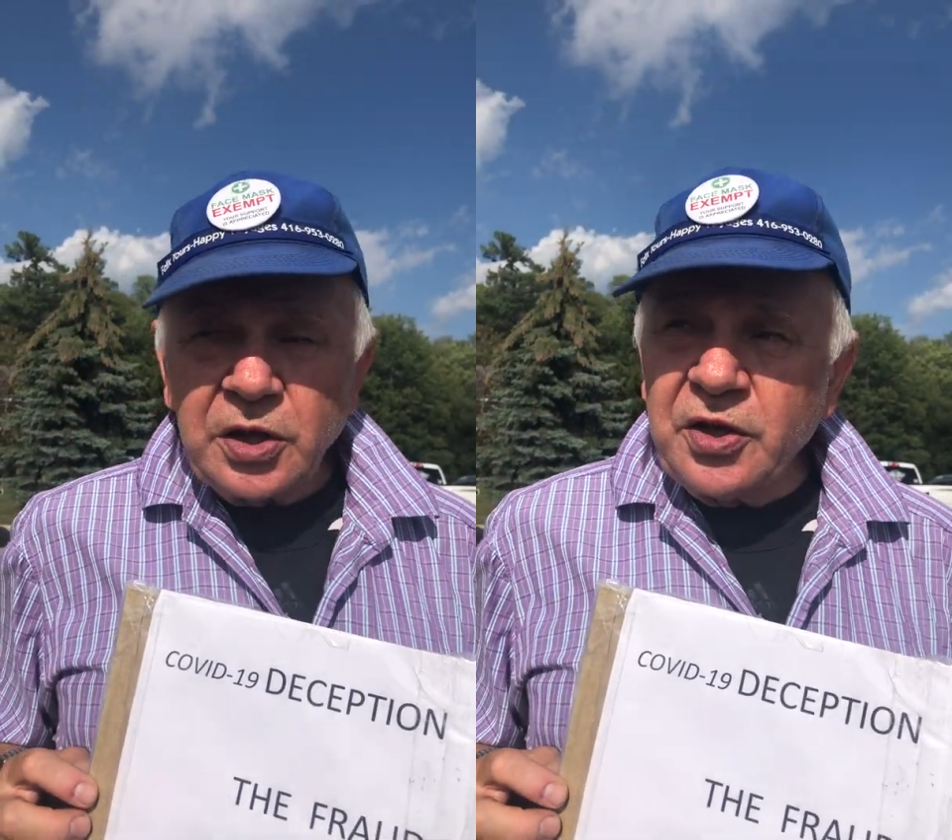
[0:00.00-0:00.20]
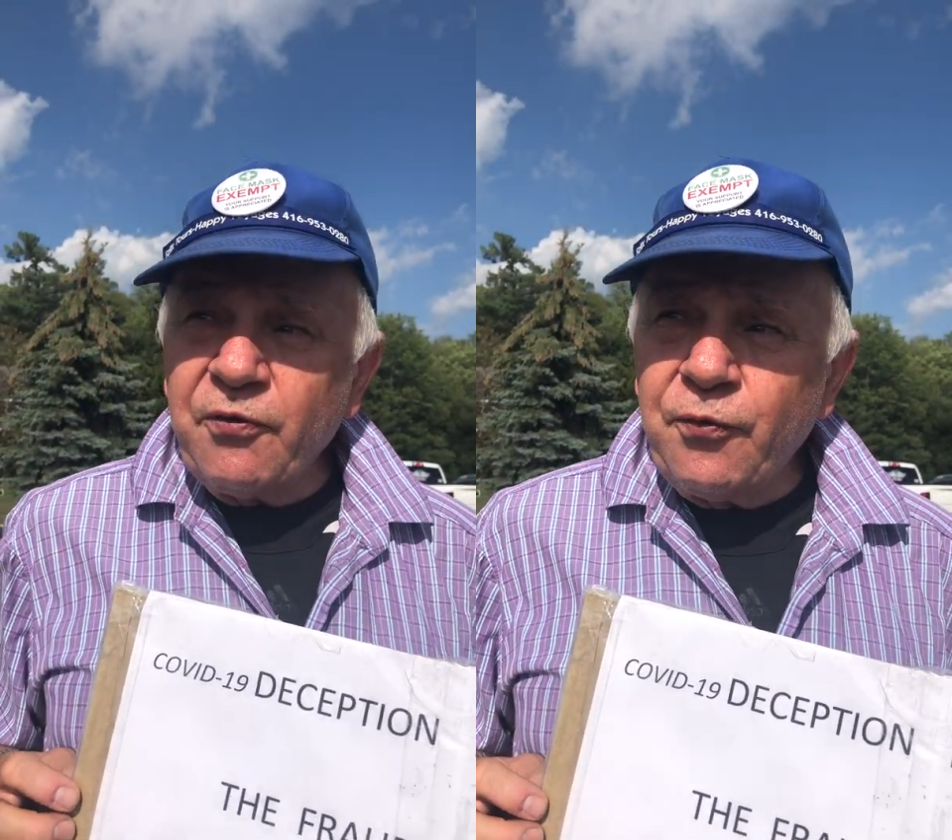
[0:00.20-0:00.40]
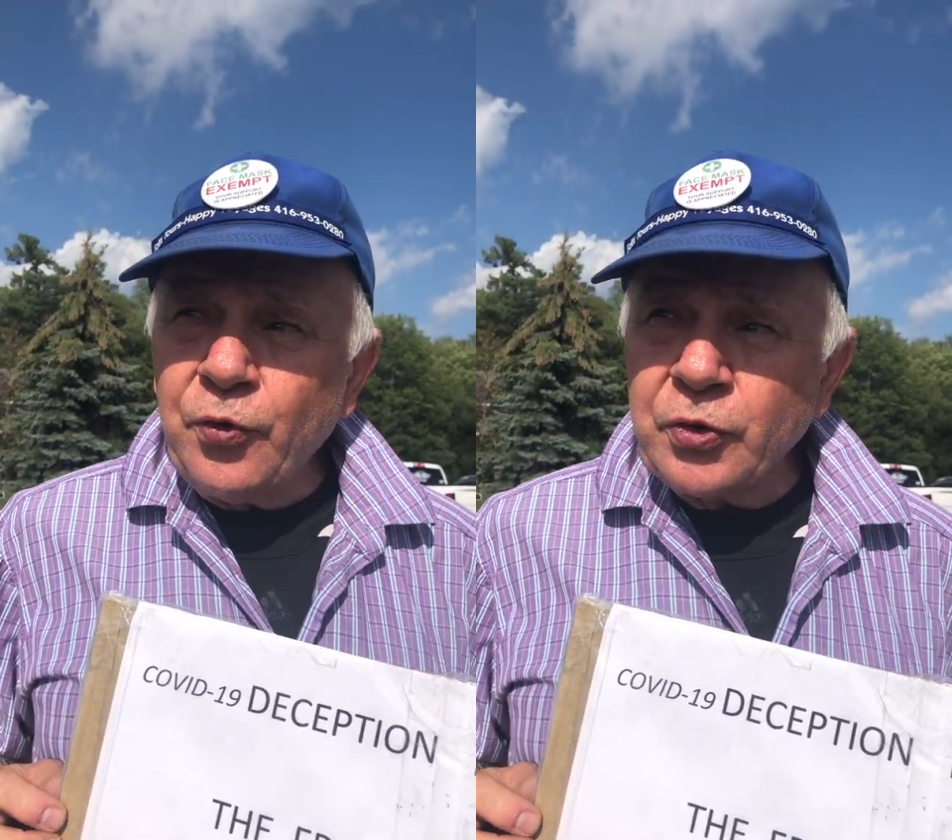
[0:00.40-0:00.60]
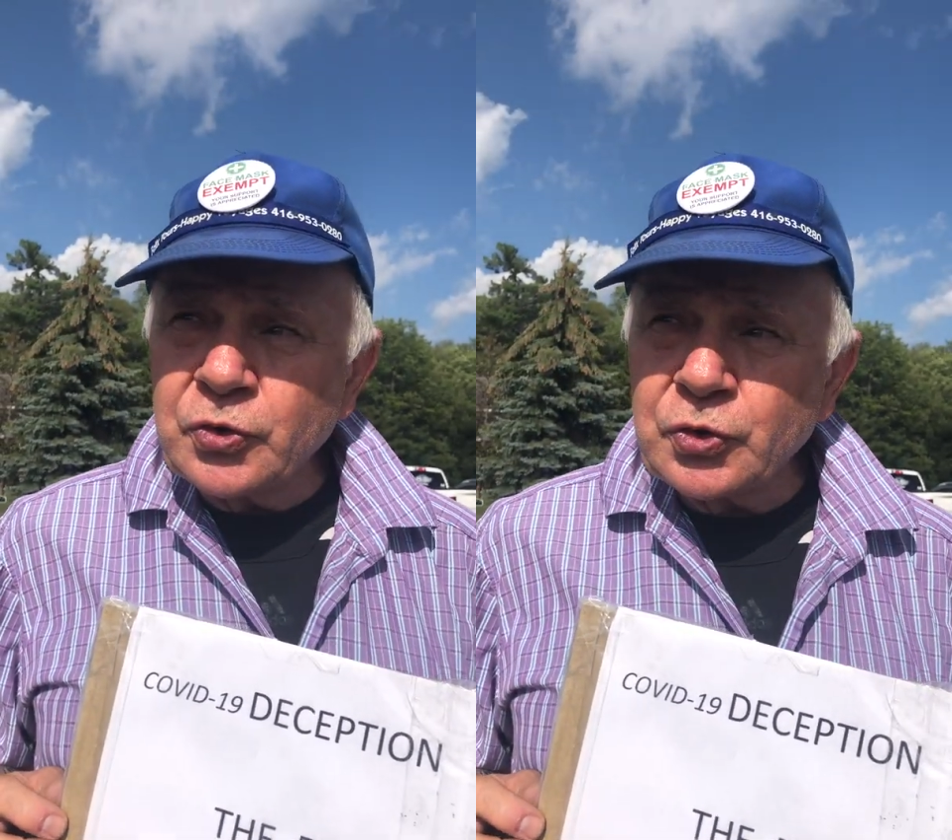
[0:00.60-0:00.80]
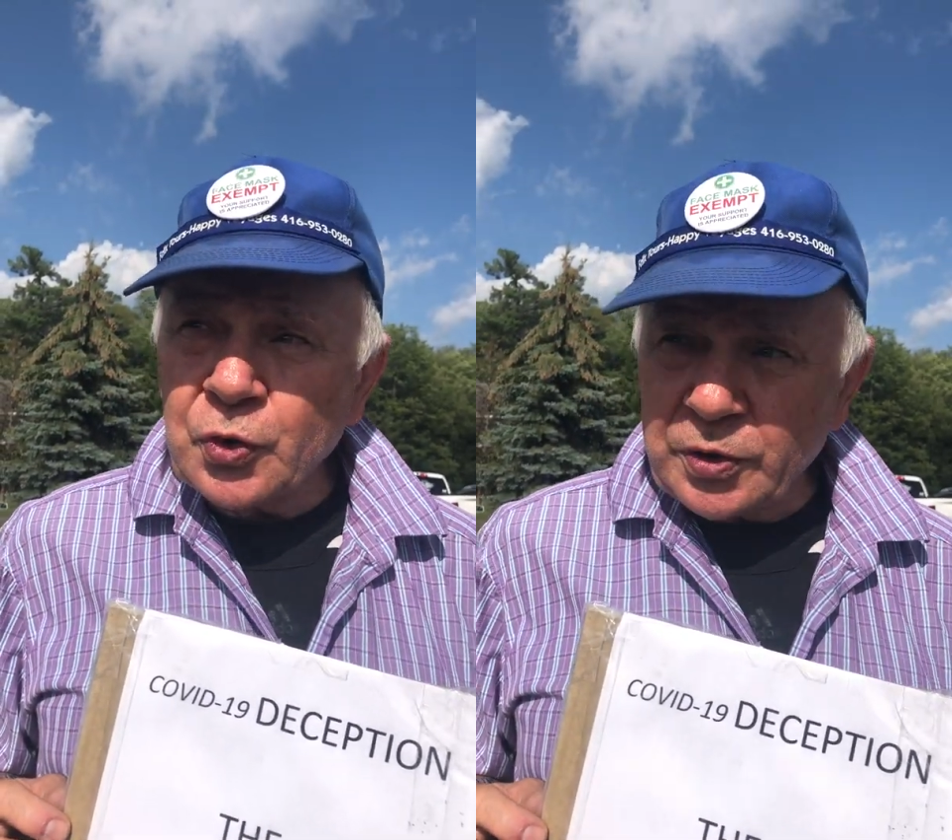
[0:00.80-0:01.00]
the food
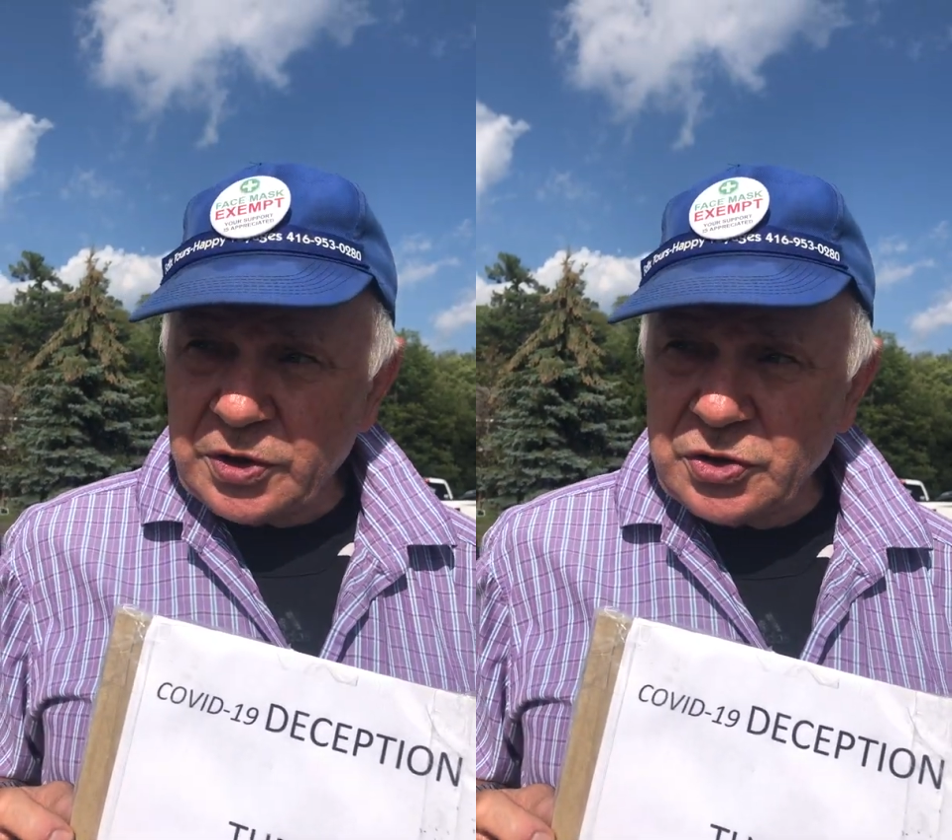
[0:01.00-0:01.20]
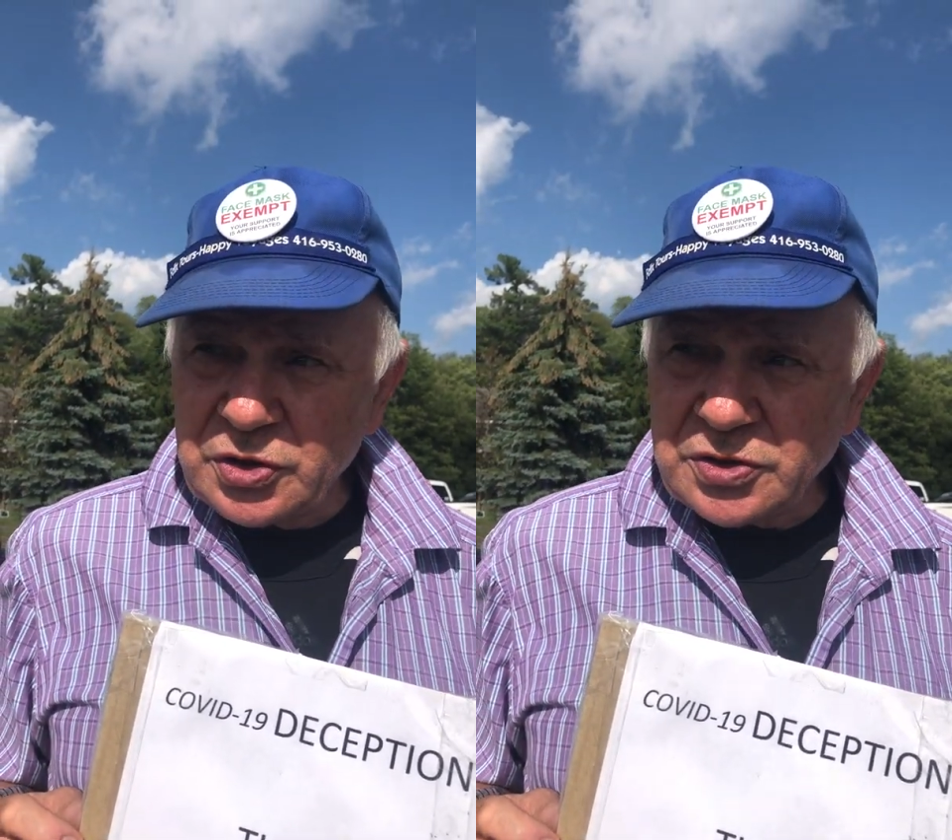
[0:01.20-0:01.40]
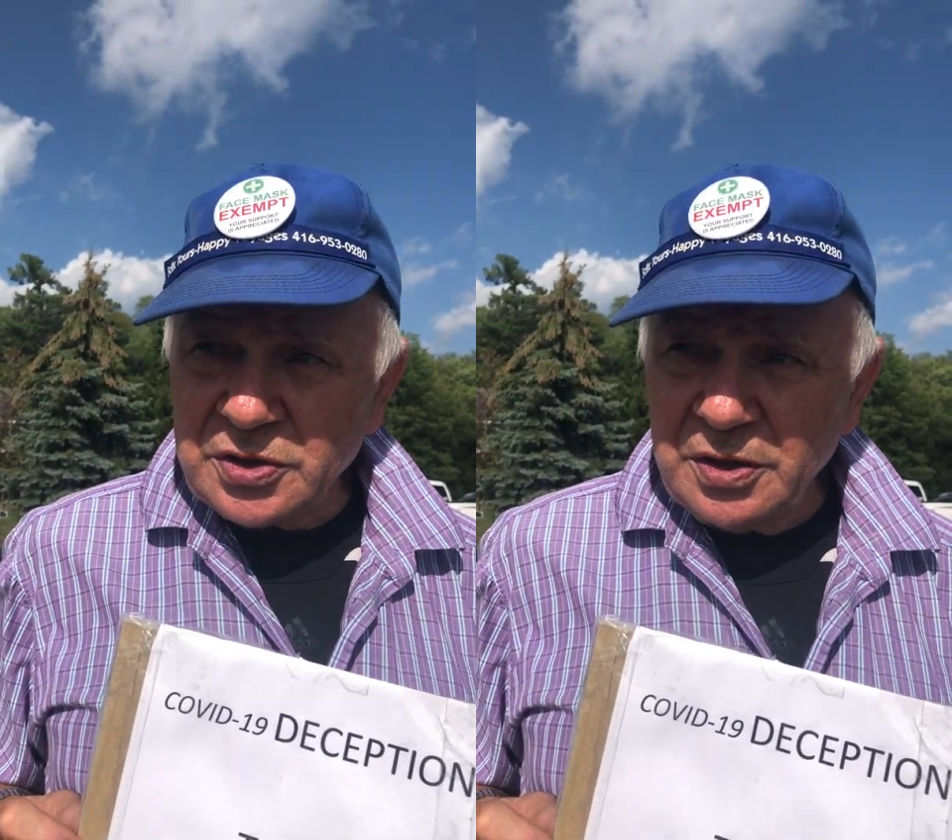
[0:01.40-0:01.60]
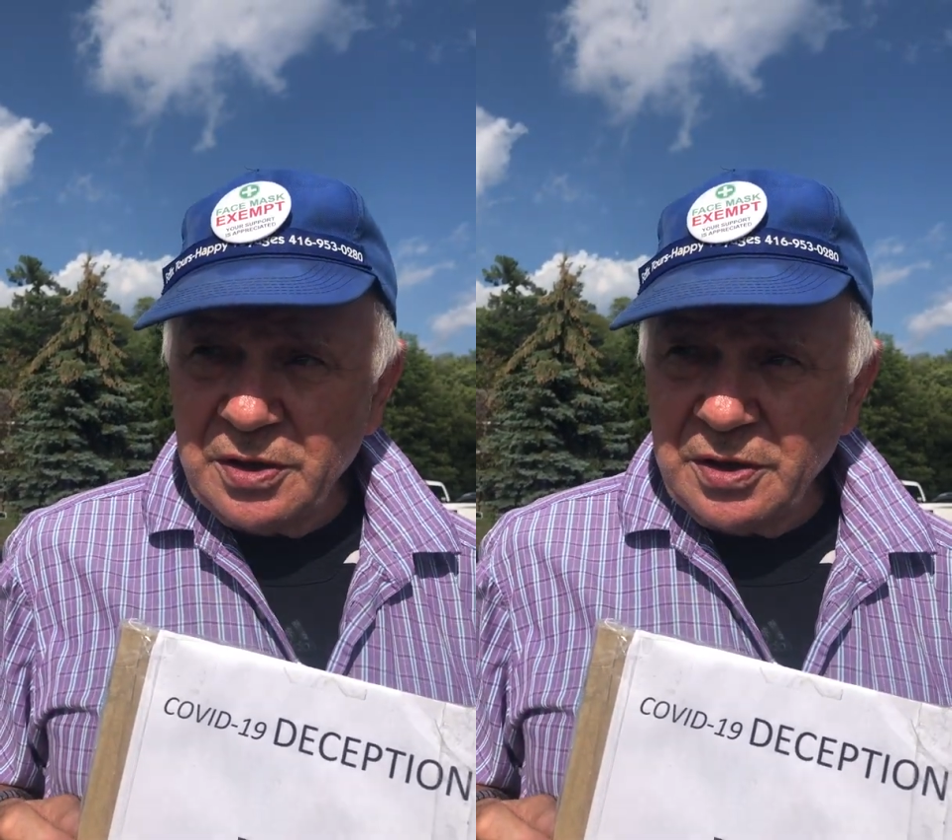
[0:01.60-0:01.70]
shortages.